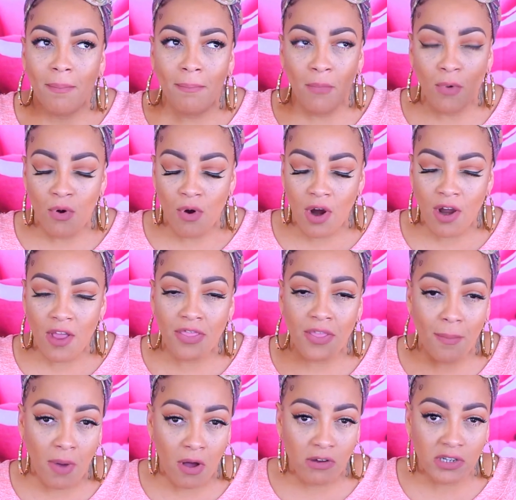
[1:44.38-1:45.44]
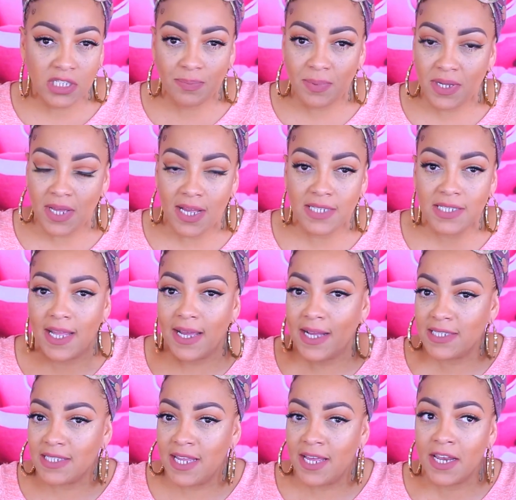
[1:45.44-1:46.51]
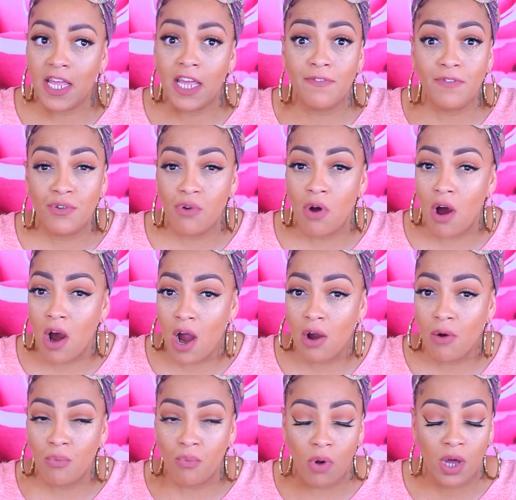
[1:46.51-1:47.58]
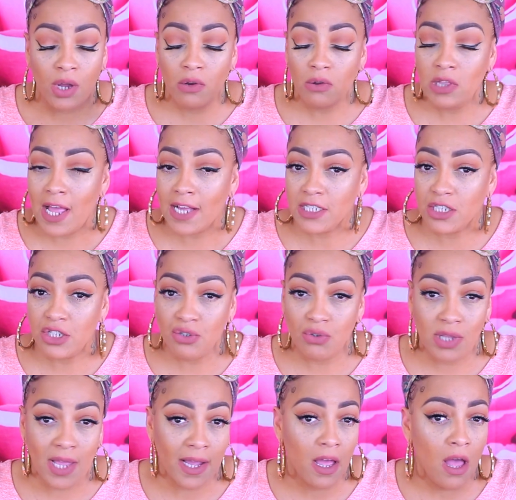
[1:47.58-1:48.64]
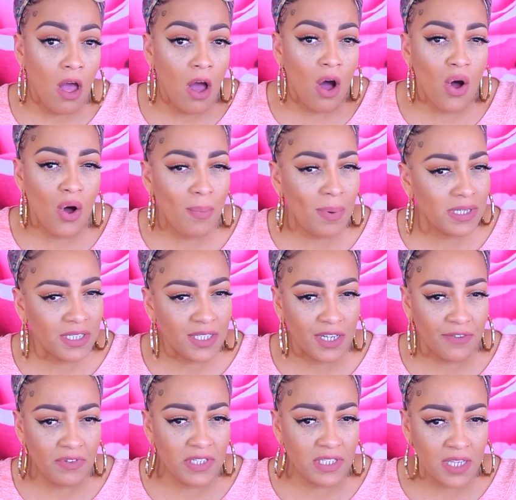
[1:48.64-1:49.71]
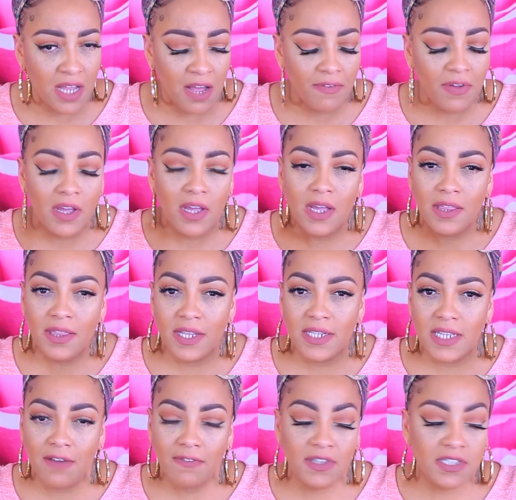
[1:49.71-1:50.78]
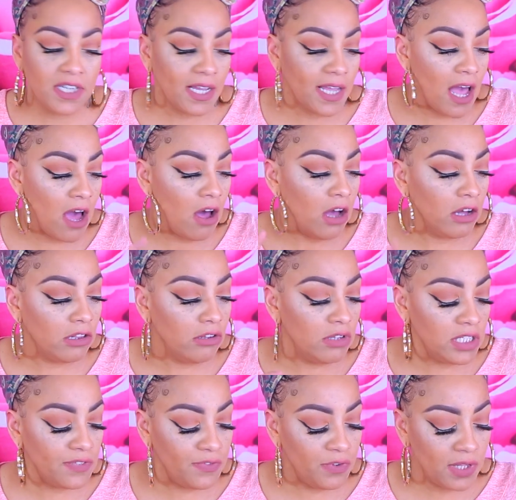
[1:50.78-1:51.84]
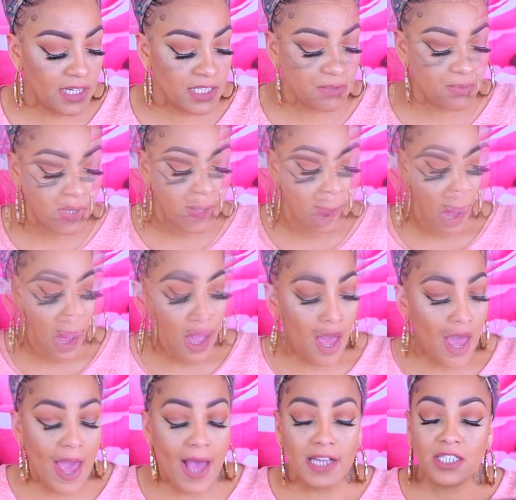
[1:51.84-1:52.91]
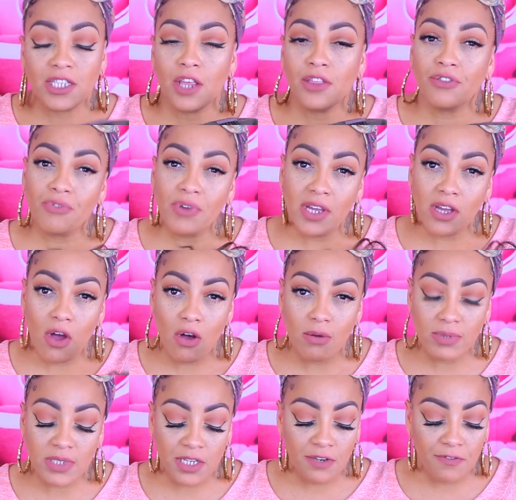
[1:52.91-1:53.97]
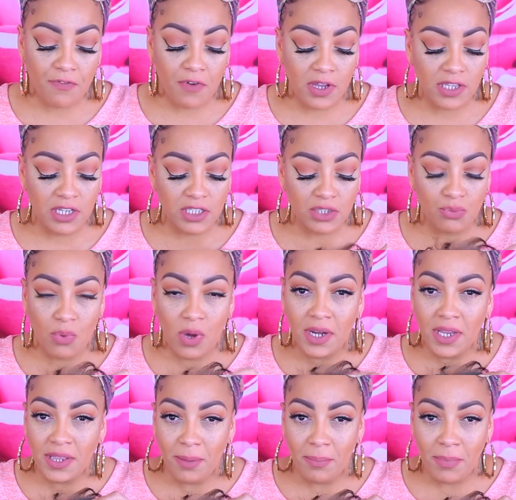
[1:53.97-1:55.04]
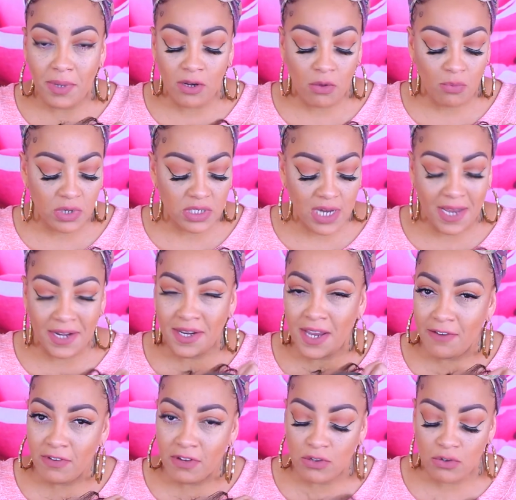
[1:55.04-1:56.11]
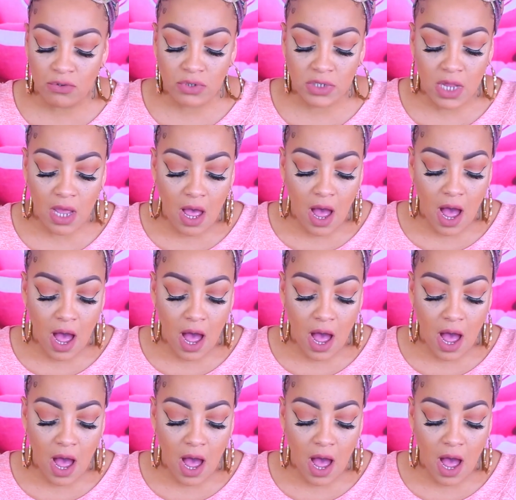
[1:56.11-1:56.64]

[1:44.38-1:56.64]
more the most because like I said if you are one who likes to do like a whole bunch of different stuff then definitely check out a glueless full lace wig. It has three combs in the front. There's one in the middle which I never use.